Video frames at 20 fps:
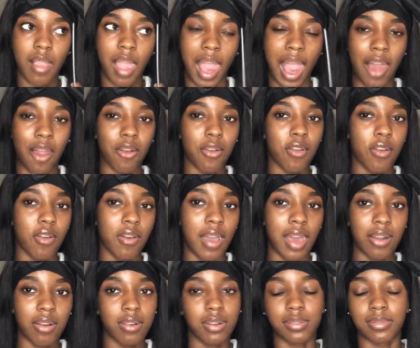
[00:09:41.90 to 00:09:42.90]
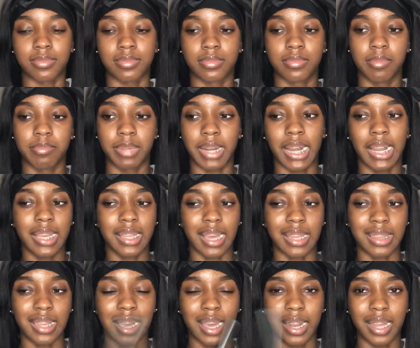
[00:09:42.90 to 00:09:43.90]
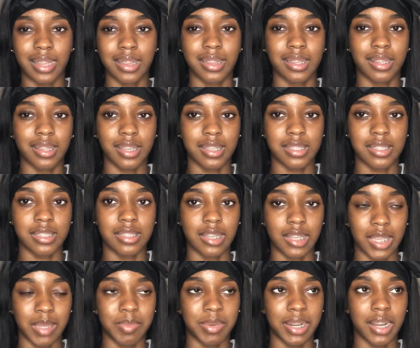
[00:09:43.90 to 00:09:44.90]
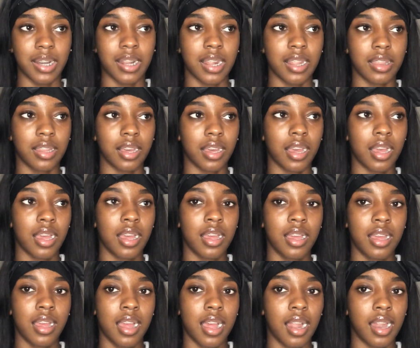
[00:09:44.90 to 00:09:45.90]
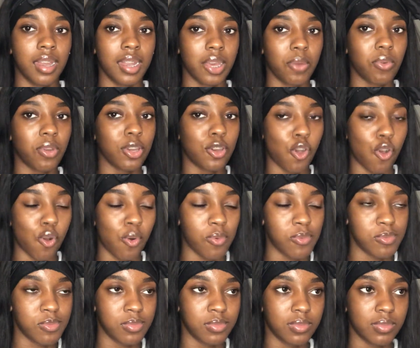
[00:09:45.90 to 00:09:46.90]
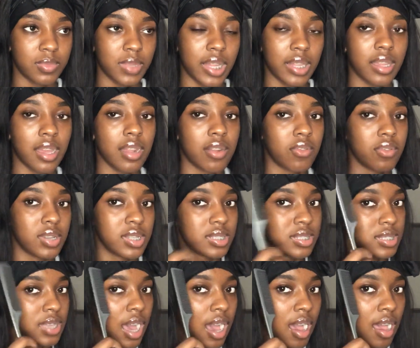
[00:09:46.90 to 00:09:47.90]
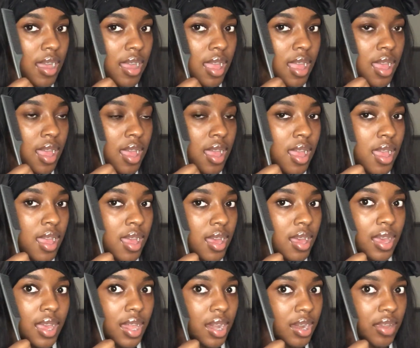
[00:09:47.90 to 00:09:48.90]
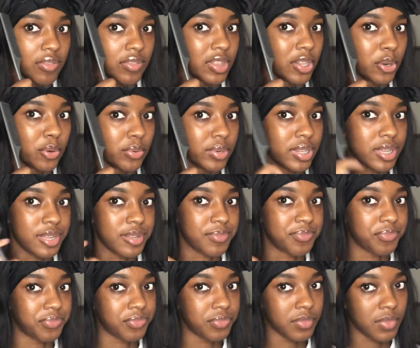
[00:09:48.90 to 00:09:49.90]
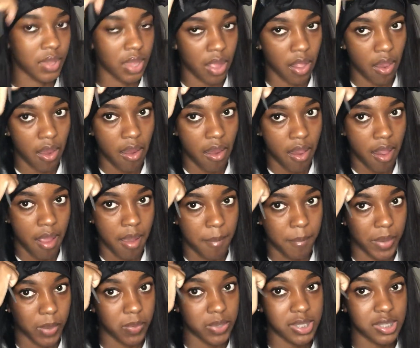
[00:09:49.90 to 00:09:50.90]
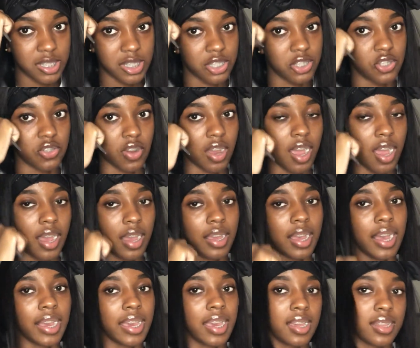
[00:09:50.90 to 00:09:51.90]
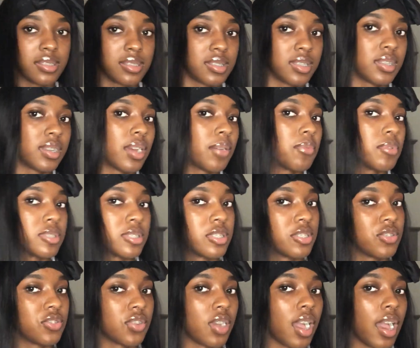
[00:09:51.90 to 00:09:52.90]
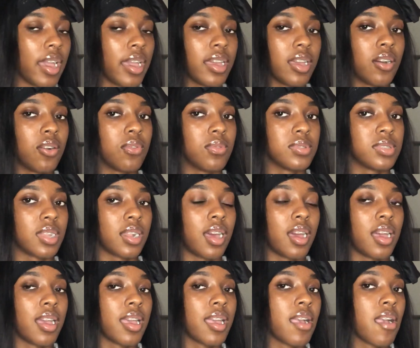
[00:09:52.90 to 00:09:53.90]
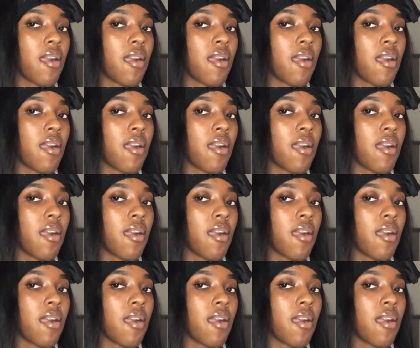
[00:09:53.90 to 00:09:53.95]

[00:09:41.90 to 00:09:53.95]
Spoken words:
I don't know, but I think I like the lace jelly better than the liquid gold. And then on this side, it lifted OD. But once it dry, I can't see that. Once it dry, it holds a lot.